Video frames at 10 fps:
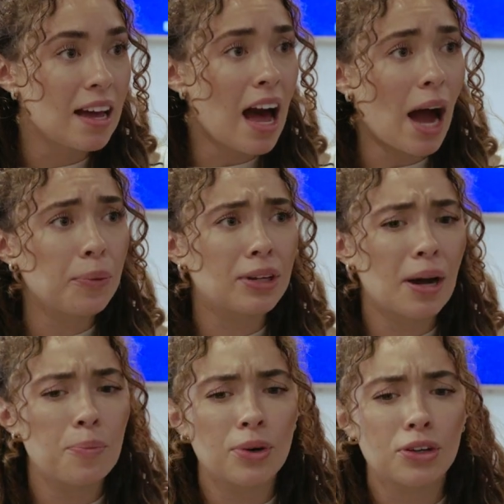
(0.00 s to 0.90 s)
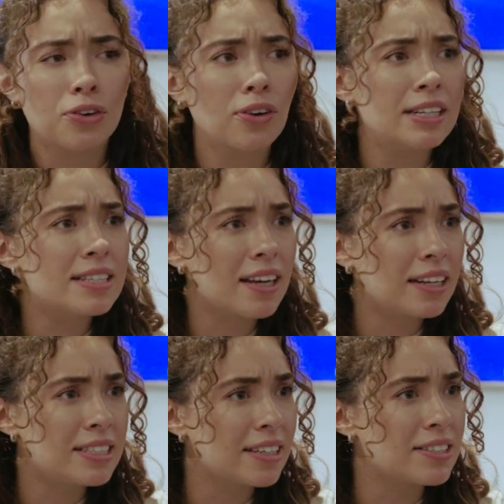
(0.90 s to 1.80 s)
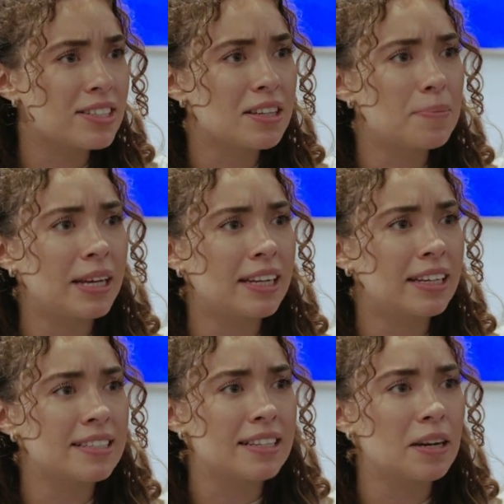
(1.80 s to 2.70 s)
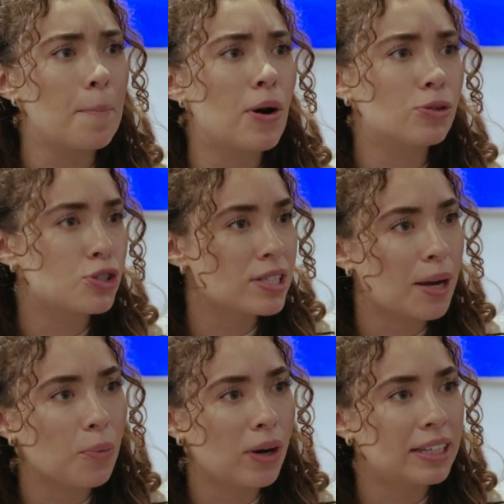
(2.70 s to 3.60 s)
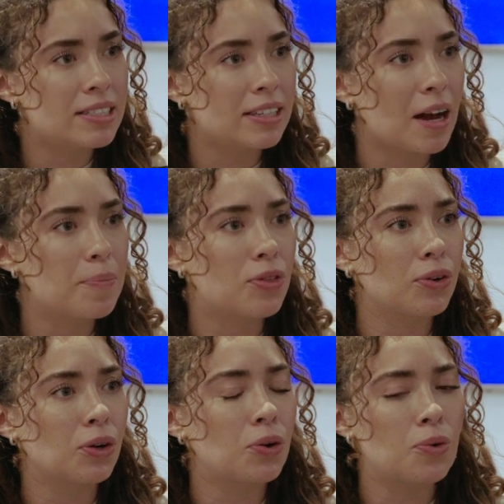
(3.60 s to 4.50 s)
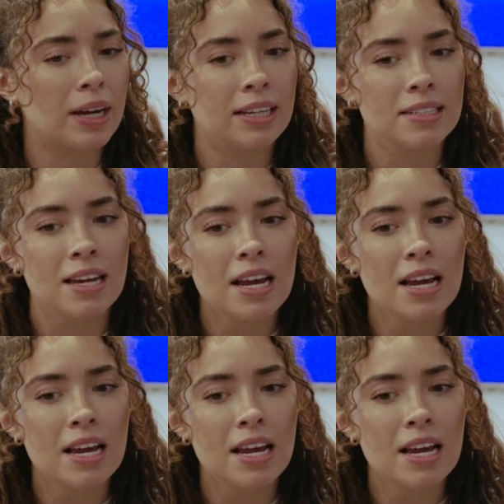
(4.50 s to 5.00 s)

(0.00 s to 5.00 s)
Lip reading: I would come with crazy ideas to the meetings and emotions I wanted to come through and